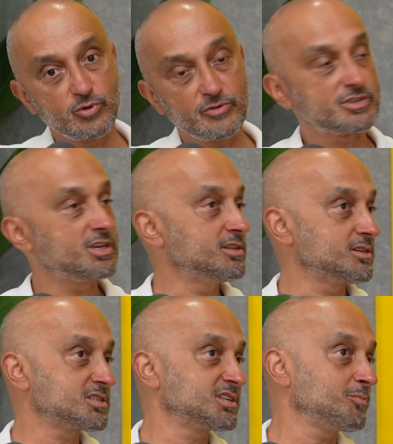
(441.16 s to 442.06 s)
have seen
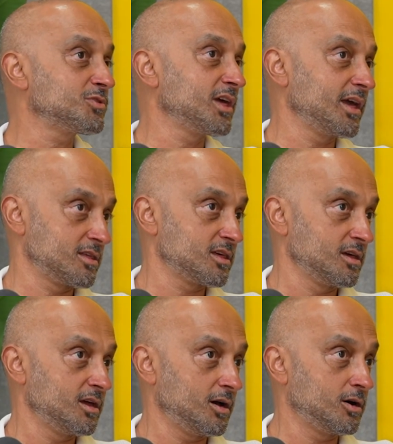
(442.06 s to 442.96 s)
a step change
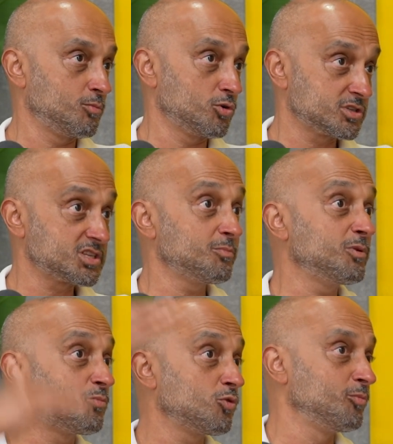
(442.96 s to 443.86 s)
or step
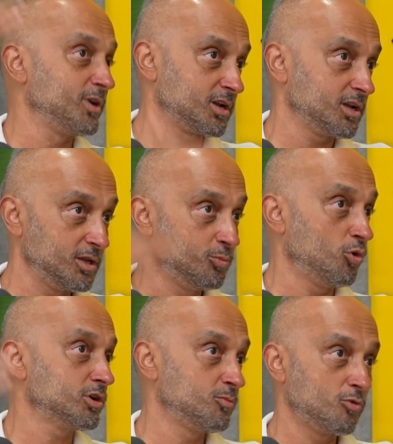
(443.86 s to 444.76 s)
improvement in
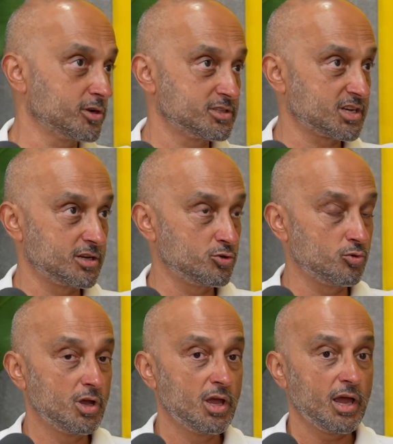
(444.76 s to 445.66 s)
what the models can
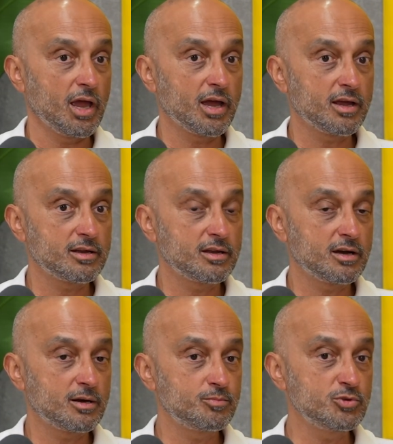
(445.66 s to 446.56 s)
do. And
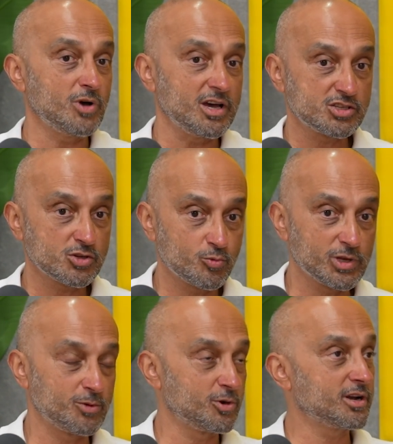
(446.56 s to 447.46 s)
you know, as you're
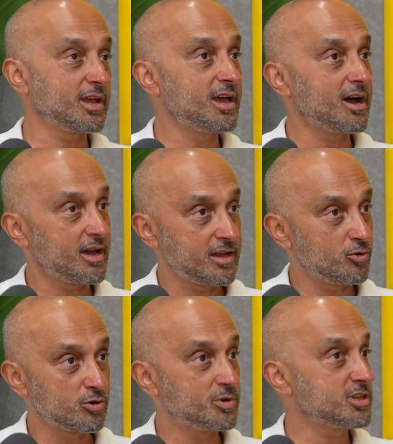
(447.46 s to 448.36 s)
well aware, AI
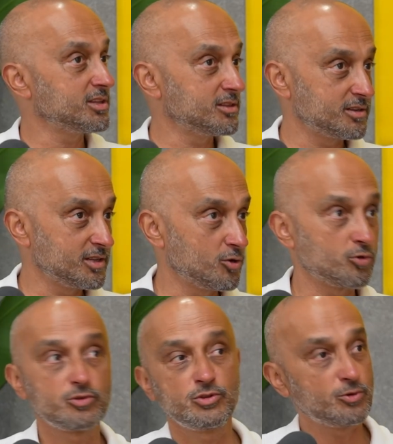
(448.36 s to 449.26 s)
or machine learning or
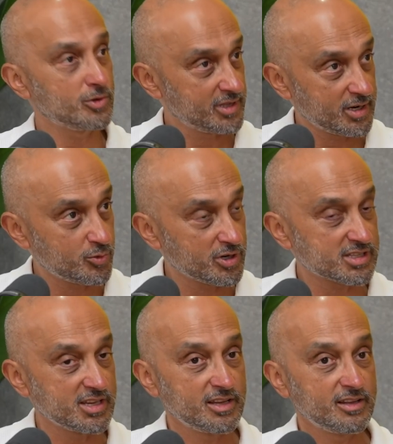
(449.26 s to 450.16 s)
neural
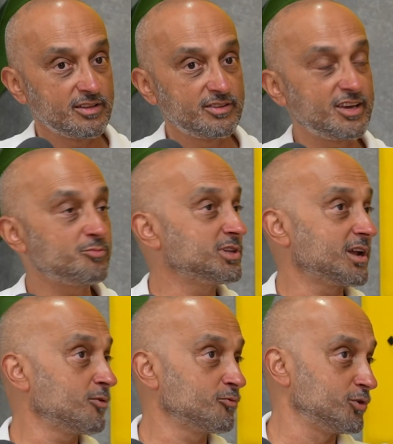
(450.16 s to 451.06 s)
networks, they've been
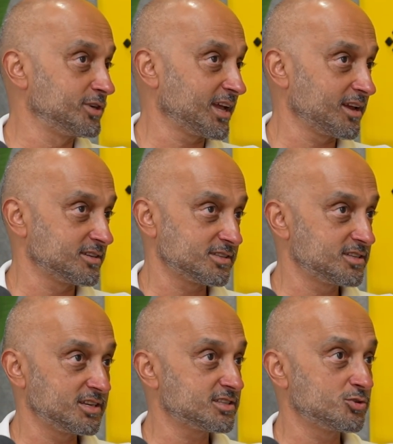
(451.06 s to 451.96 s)
around for decades.
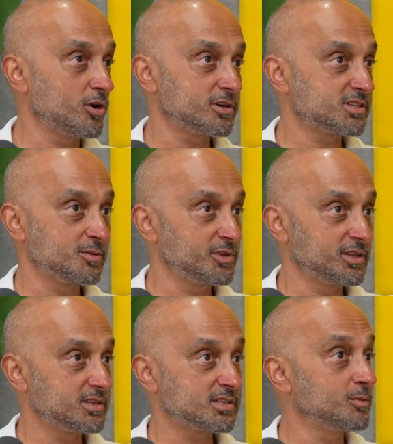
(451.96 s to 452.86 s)
It's not
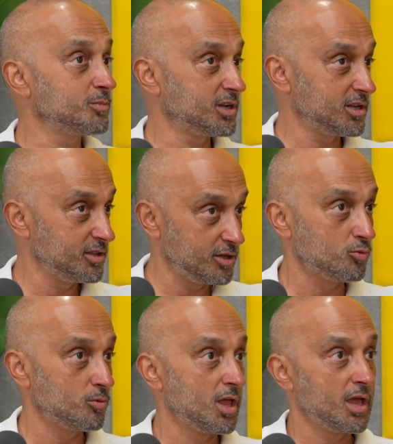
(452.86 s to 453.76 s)
something that's completely
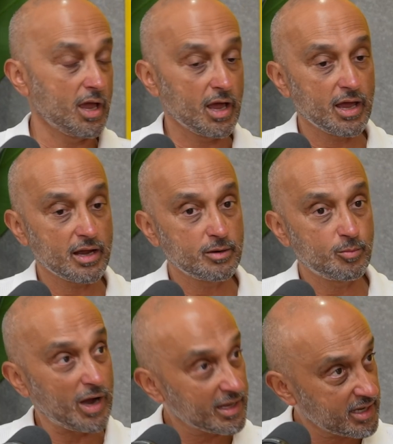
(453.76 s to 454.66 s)
new.
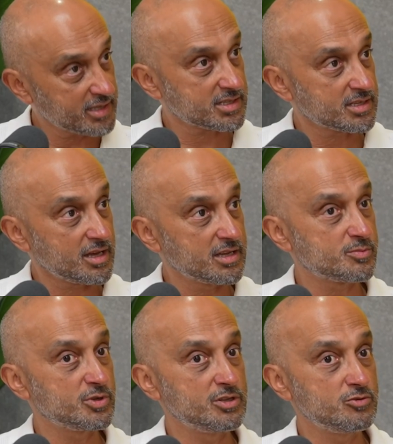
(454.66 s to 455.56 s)
And Binance
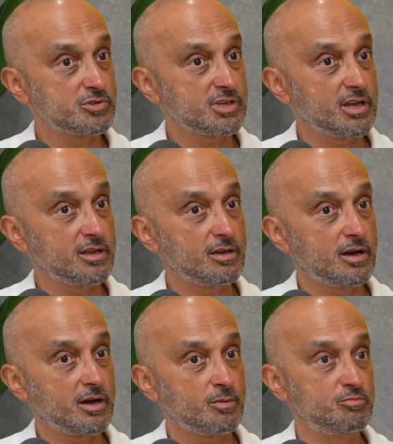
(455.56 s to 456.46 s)
has been using
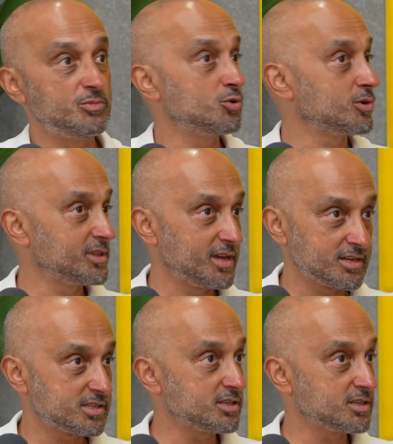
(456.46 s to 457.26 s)
neural nets